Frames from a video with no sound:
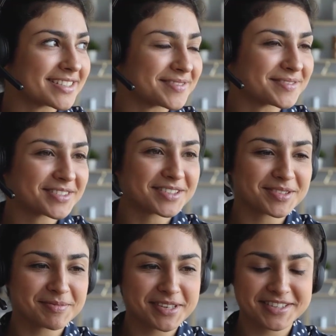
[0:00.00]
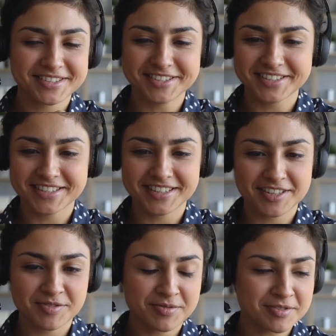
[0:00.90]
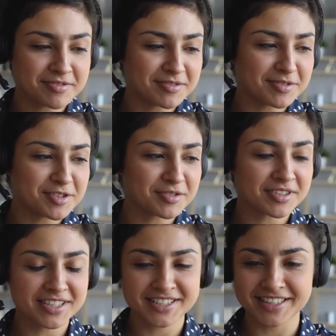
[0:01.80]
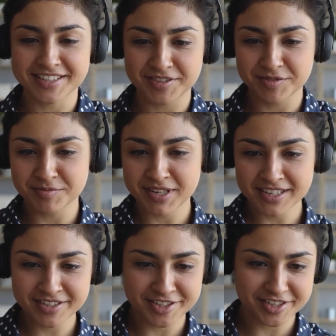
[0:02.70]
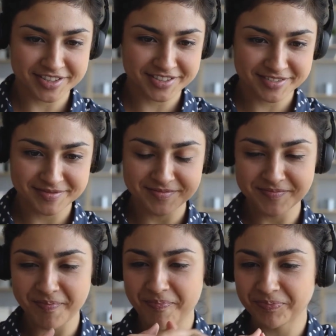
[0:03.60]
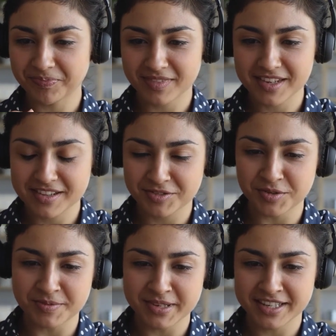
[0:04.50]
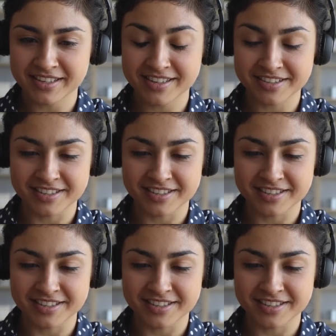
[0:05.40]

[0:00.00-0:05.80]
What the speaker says: from a 90-minute group discussion that members of the CIRS Healing Collective got to